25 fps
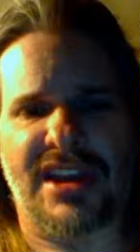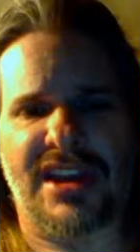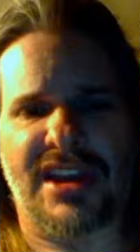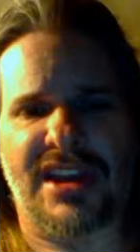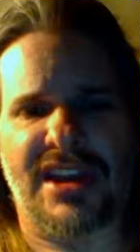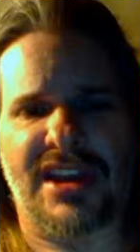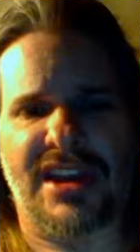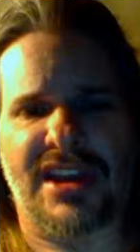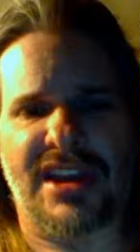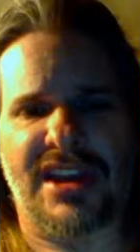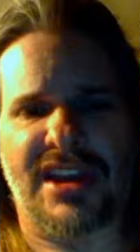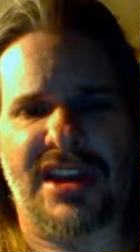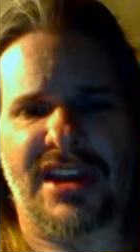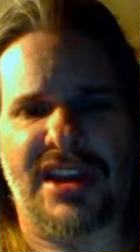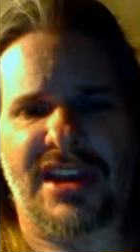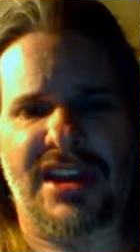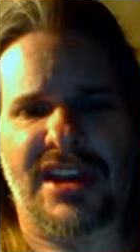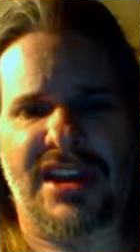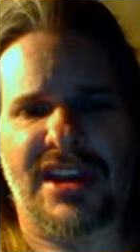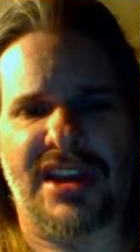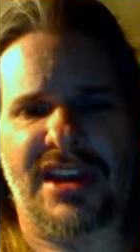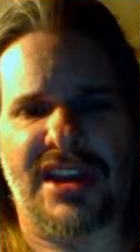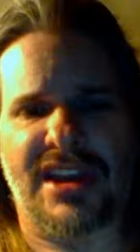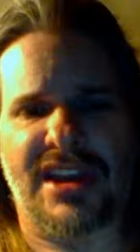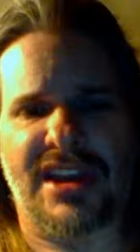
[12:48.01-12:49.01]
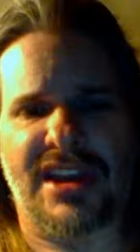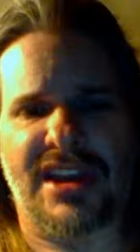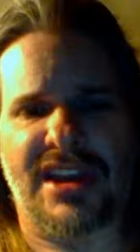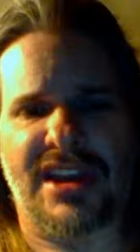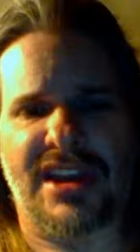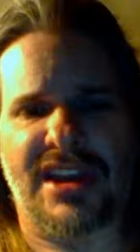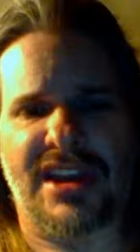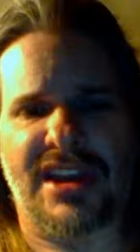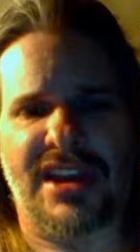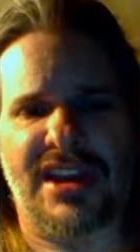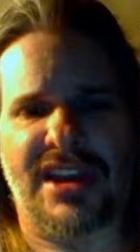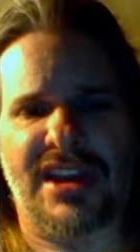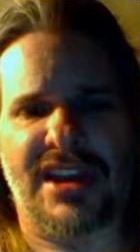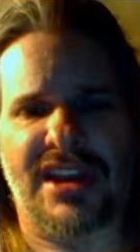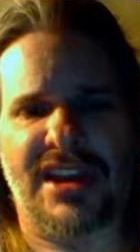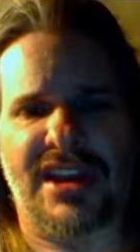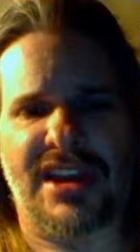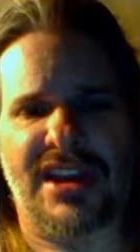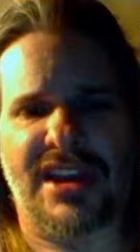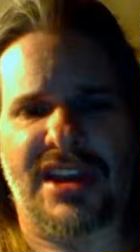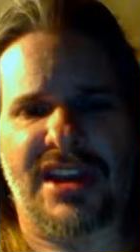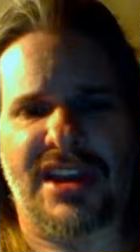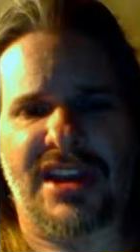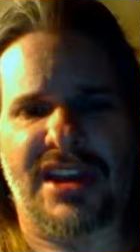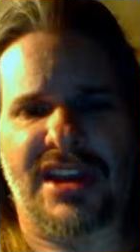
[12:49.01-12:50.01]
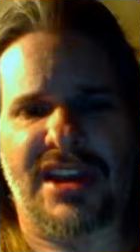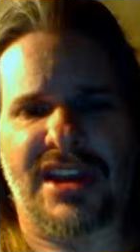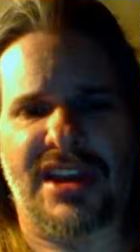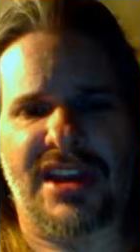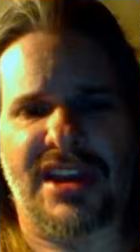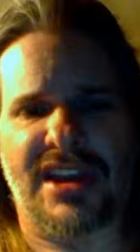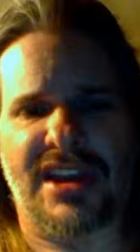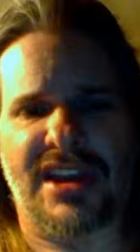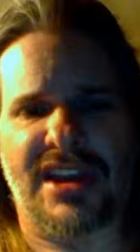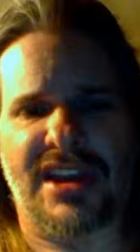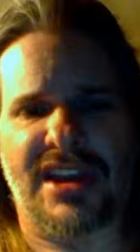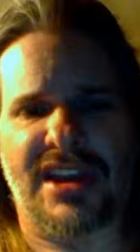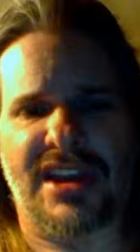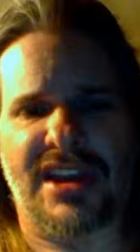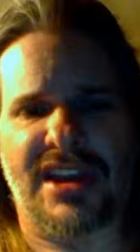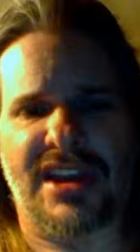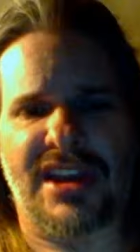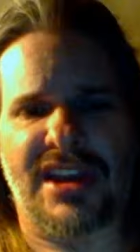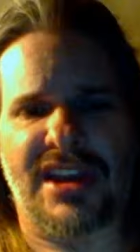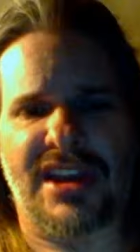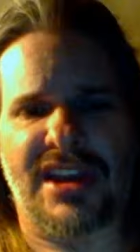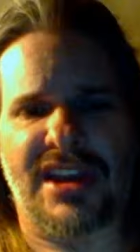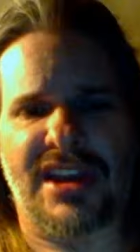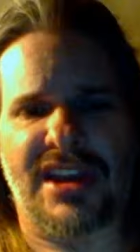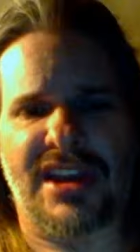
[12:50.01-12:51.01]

a green refill card," you know.